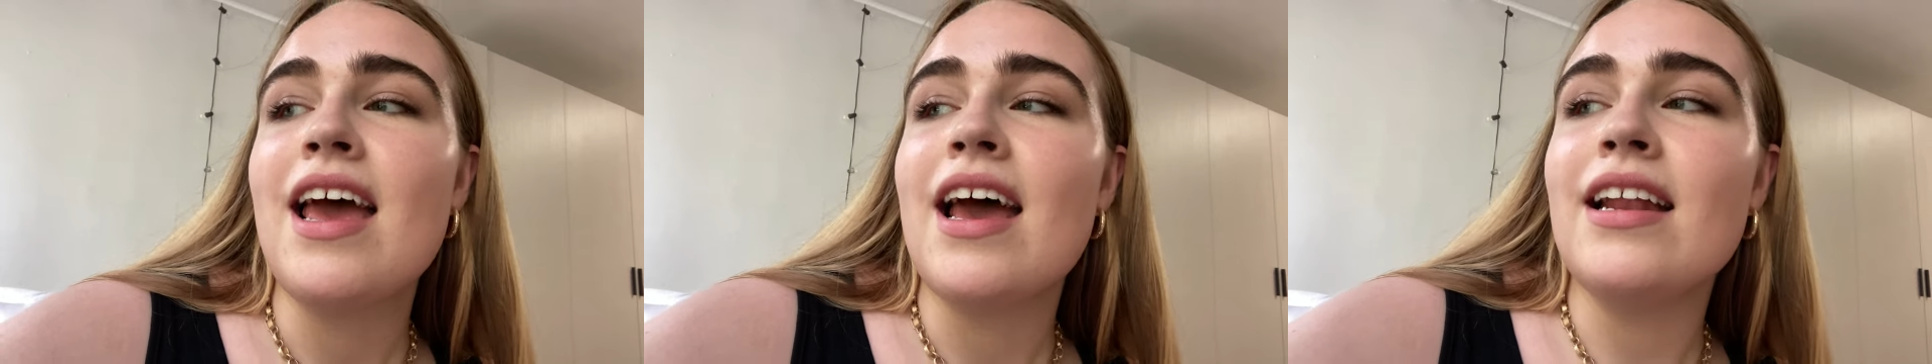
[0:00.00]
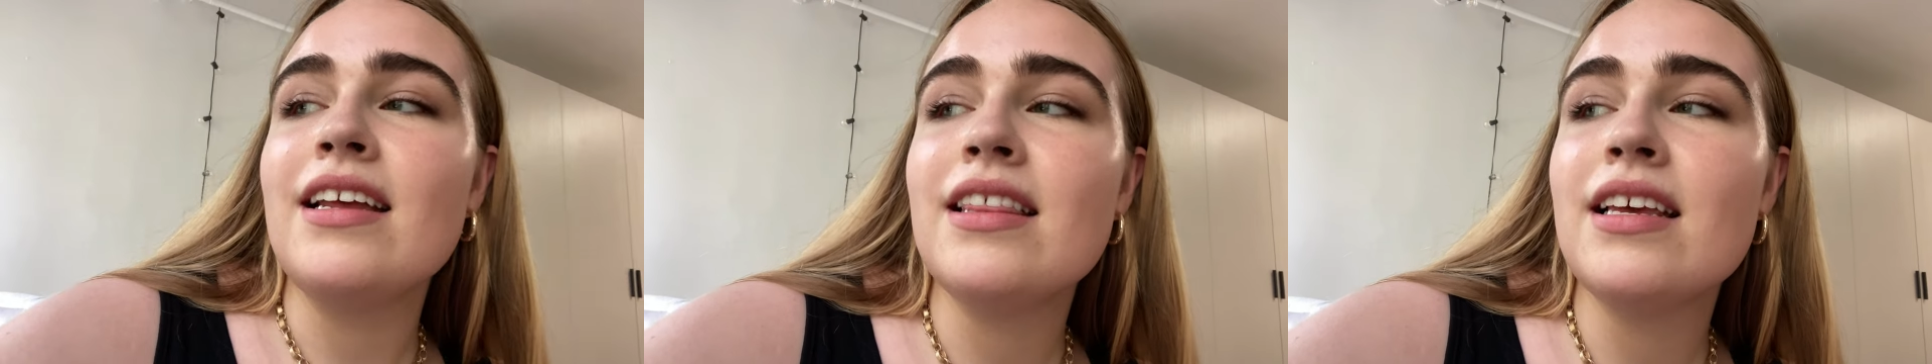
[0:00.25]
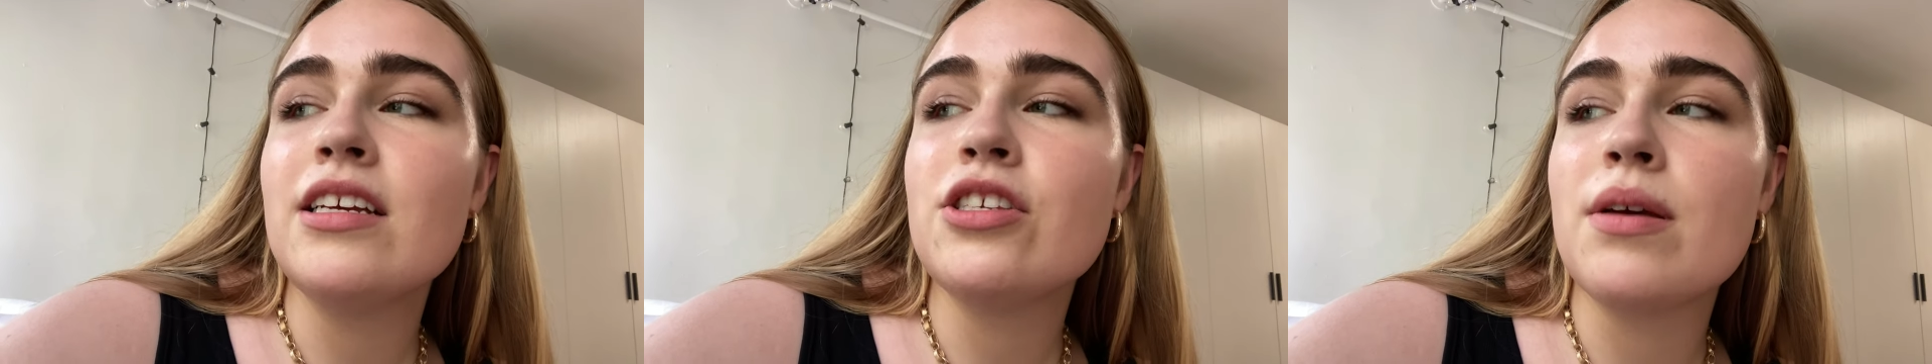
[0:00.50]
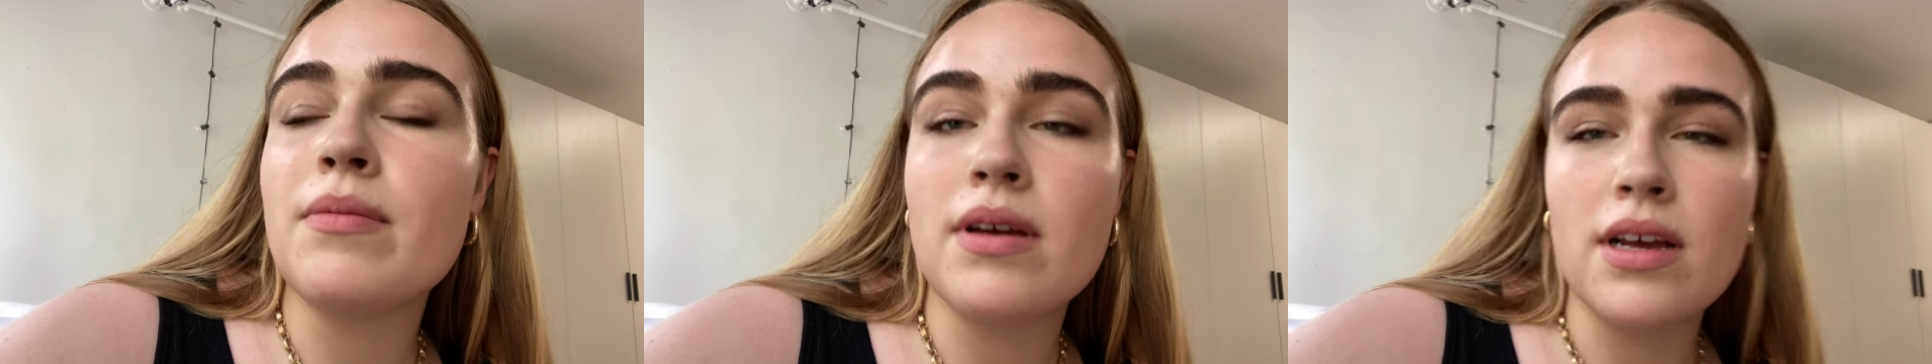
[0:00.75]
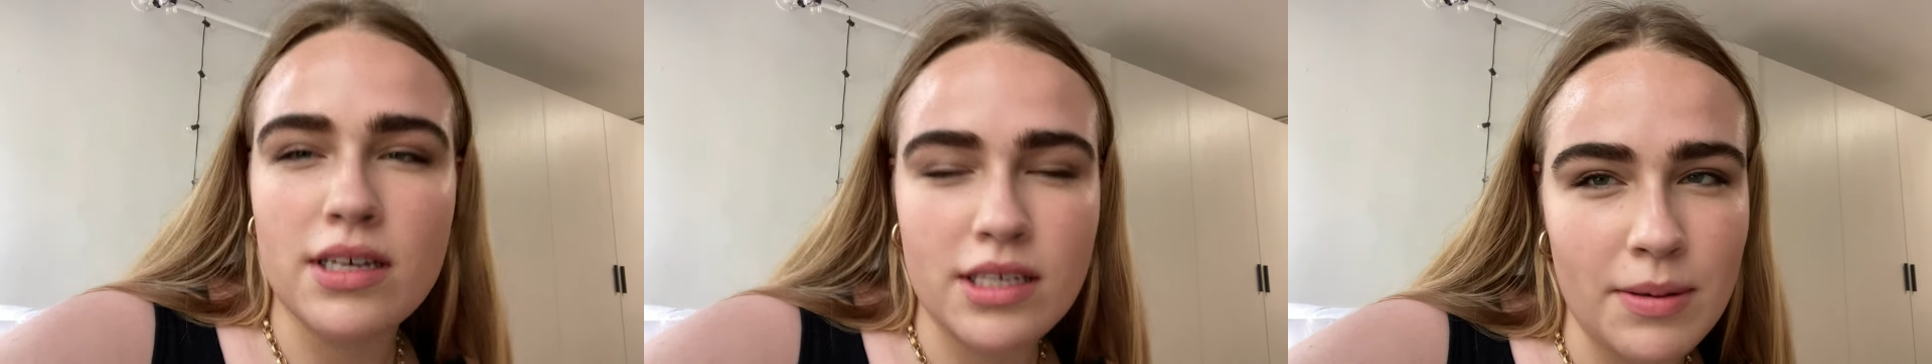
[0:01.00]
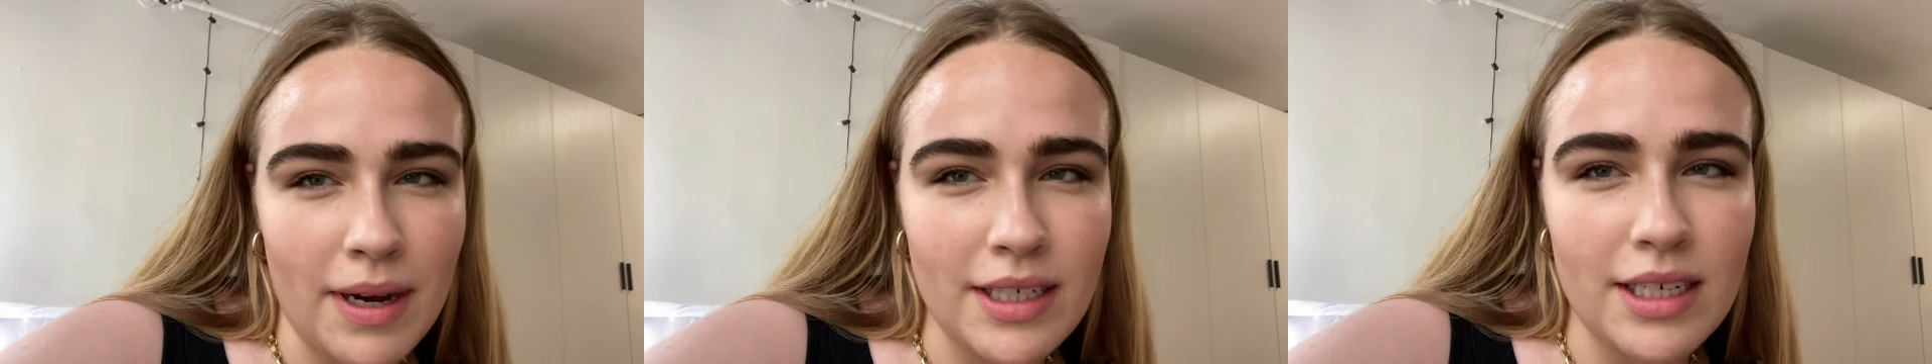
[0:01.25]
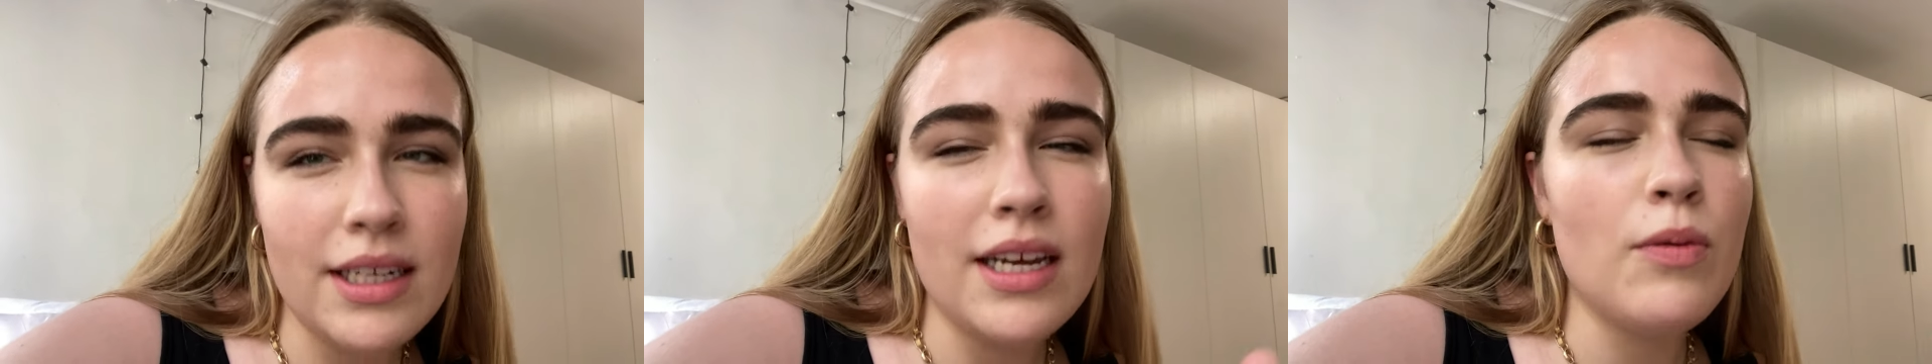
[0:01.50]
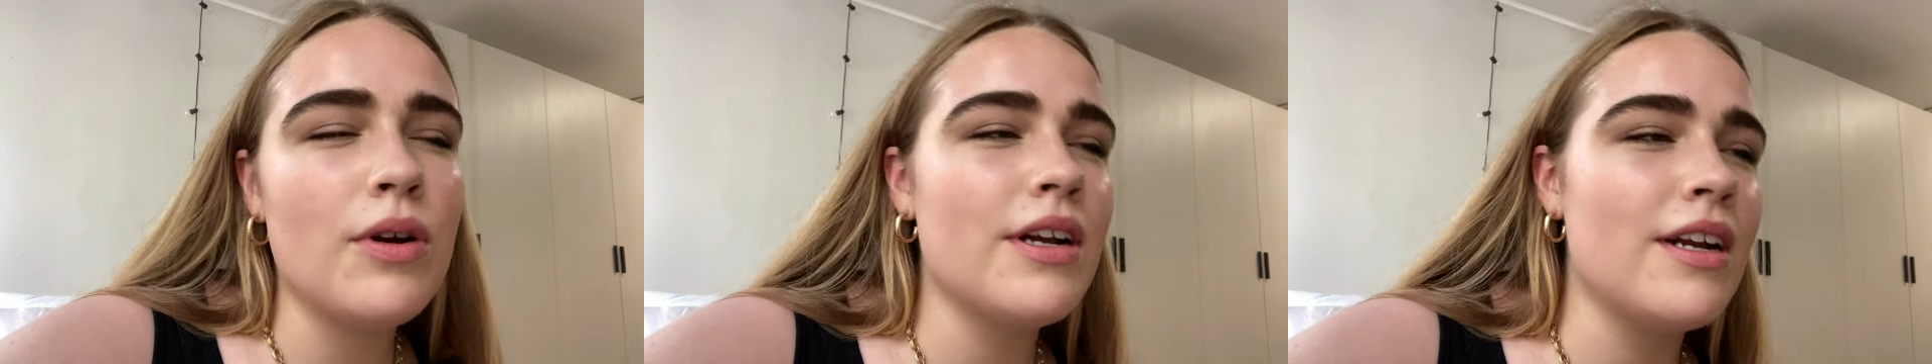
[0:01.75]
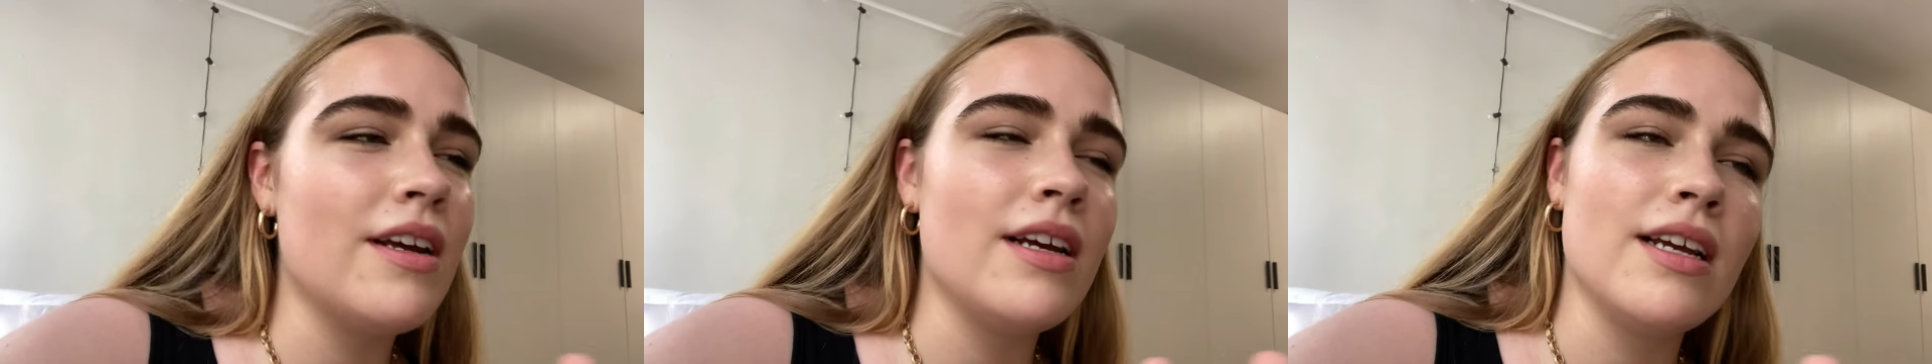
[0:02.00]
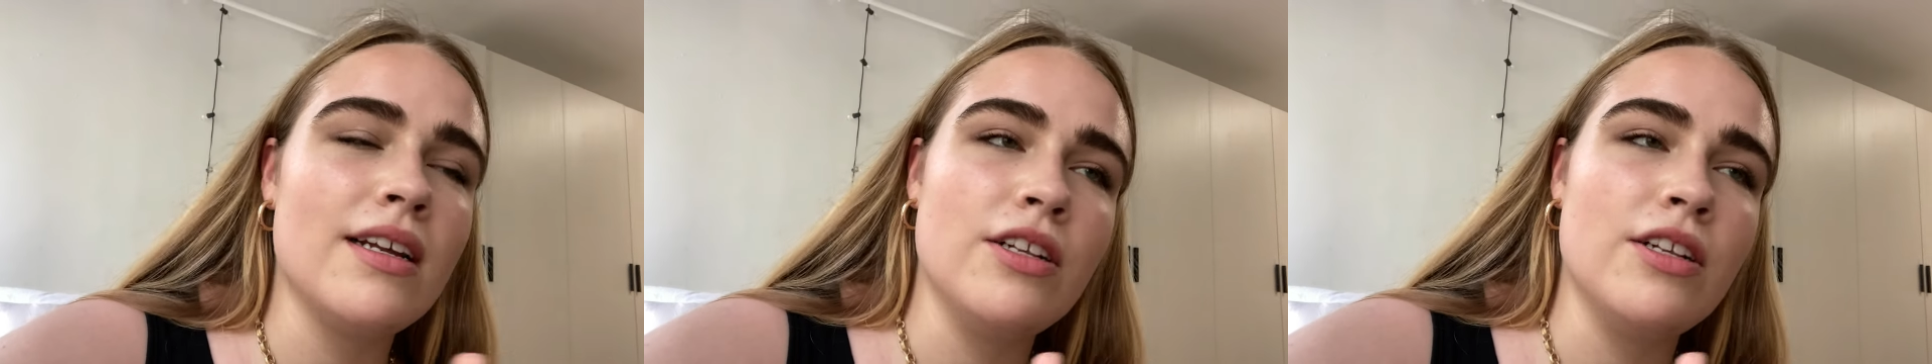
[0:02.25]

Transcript: anything, so I'm expecting like we're gonna